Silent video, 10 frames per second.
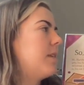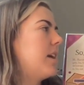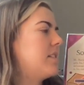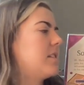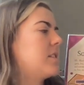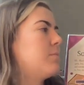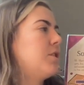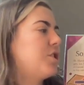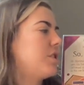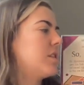a
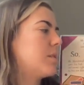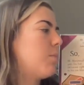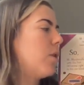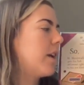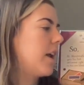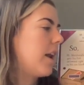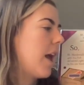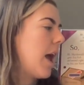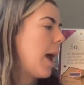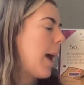smidgen disappointed.
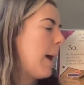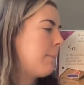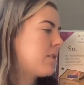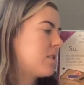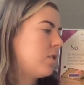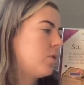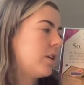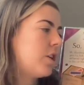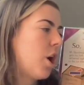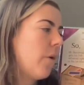
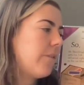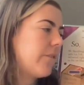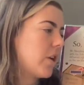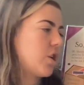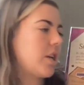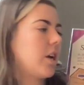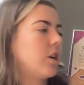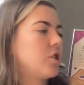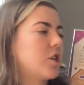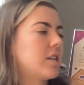Absolutely no fish in
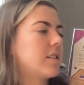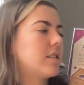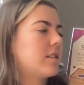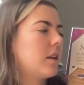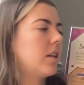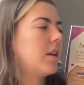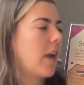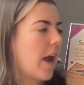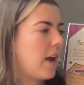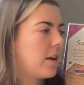here, just a silly
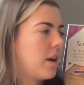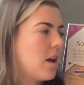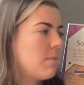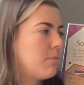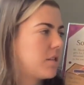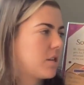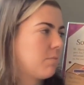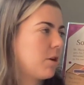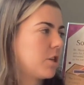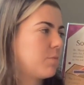cat,
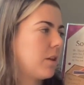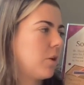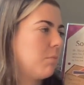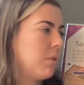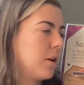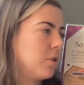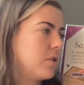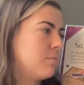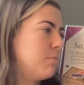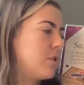Mr. Marshmallow
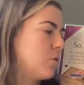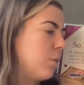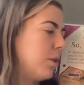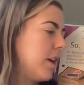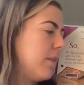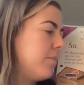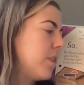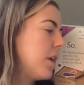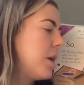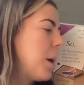mutters miserably.
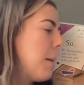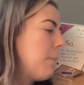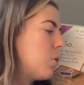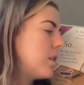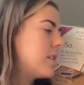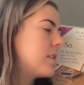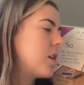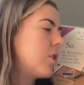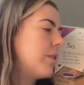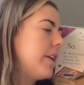Borris
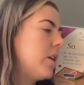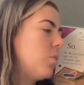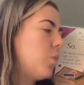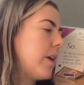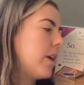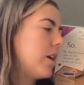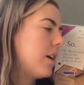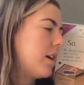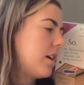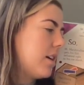is already aware